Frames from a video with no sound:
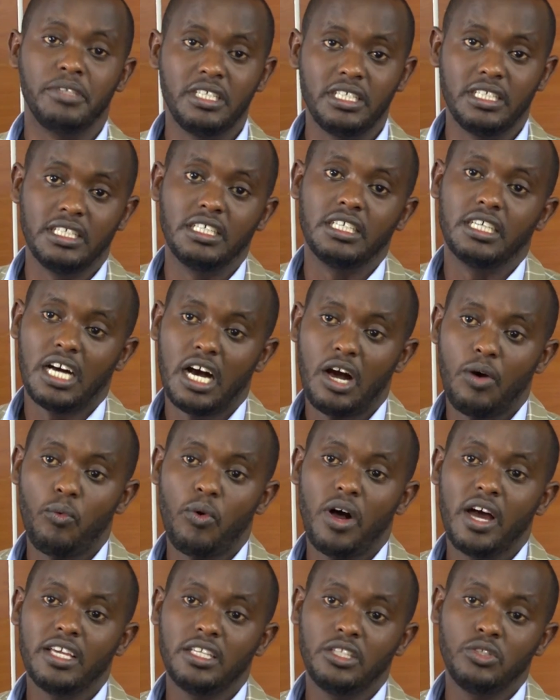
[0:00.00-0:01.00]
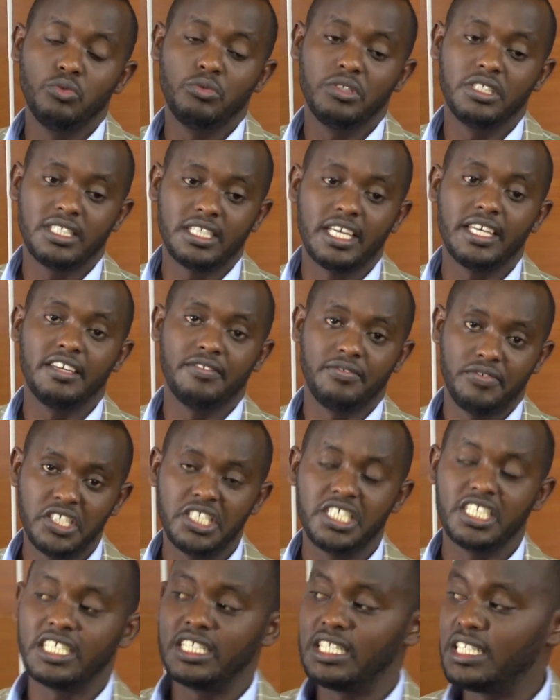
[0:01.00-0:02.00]
be? Why do we say
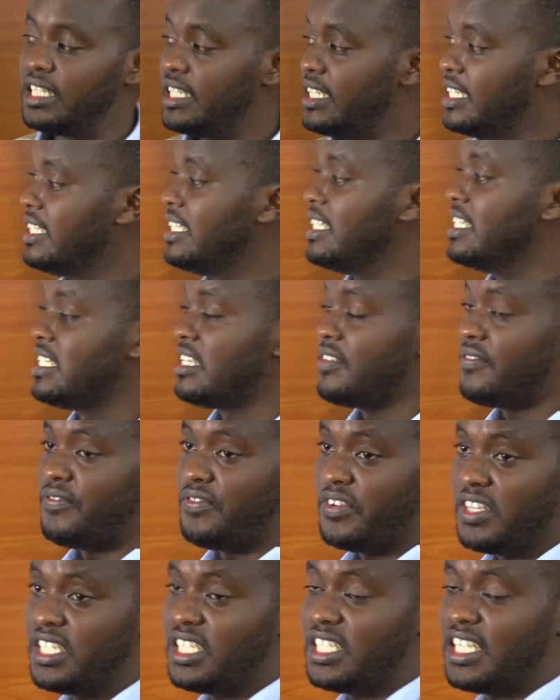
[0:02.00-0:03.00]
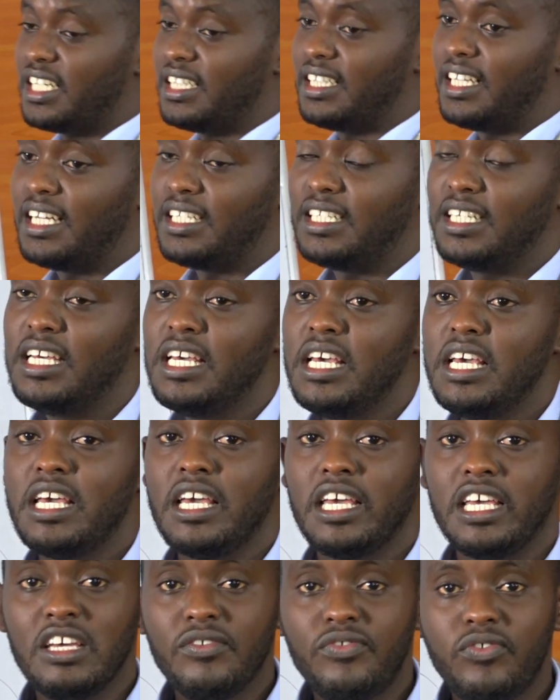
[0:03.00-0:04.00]
efficiently? It is efficient that
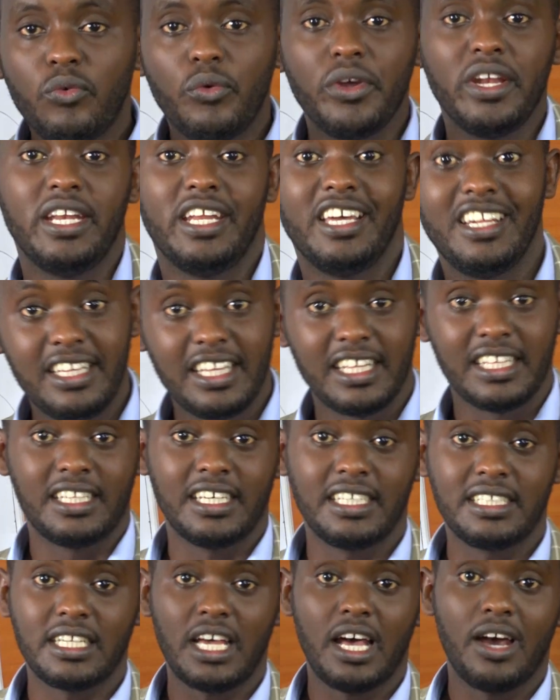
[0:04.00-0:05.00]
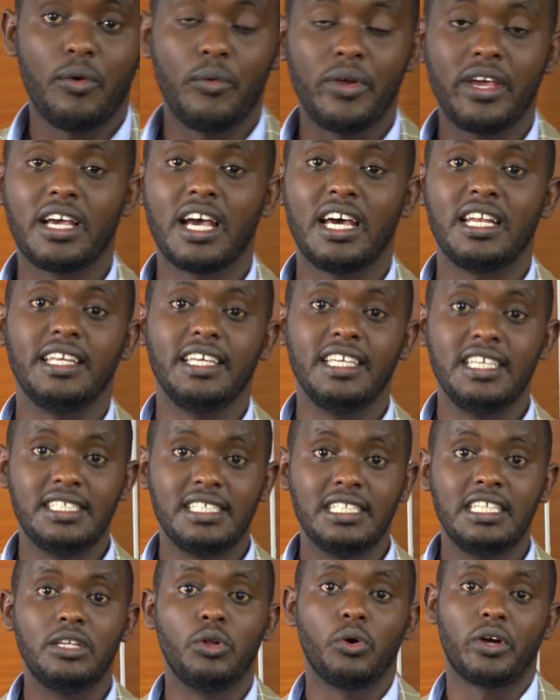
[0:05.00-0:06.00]
if we need the data, we can
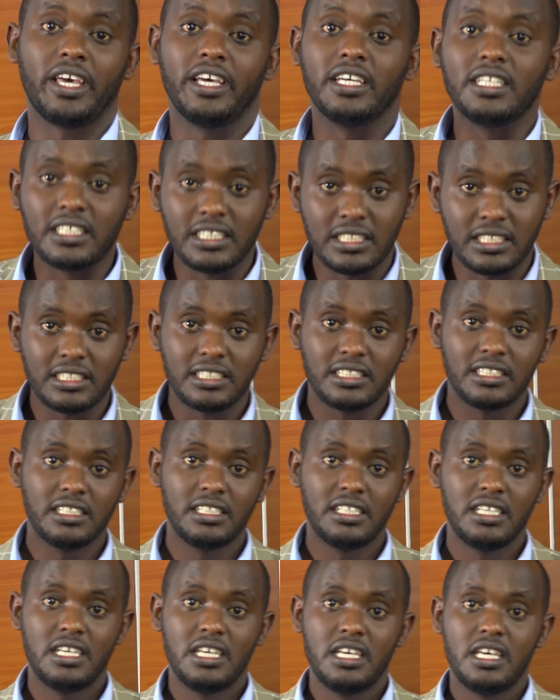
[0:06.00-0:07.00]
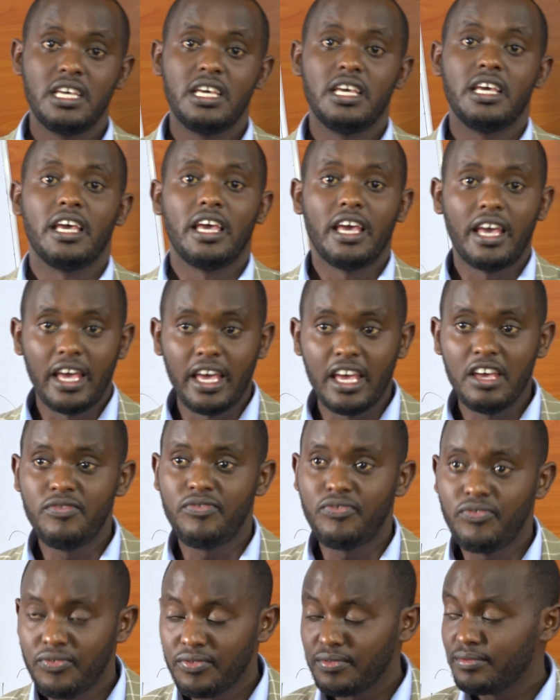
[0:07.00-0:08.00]
easily locate it.
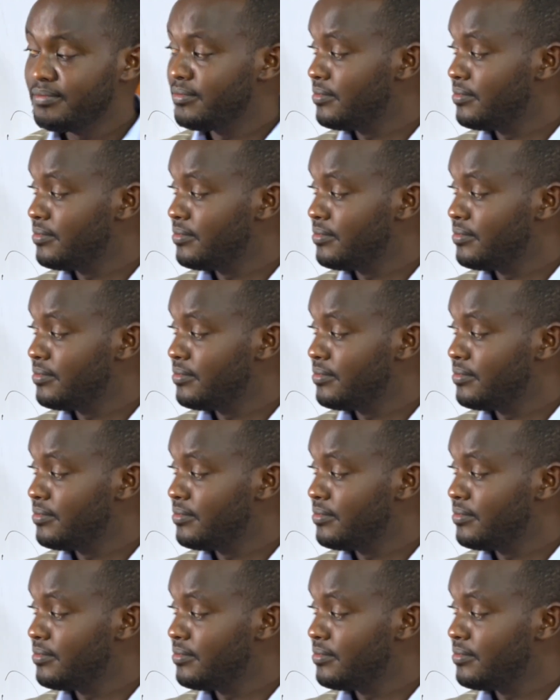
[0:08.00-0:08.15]
If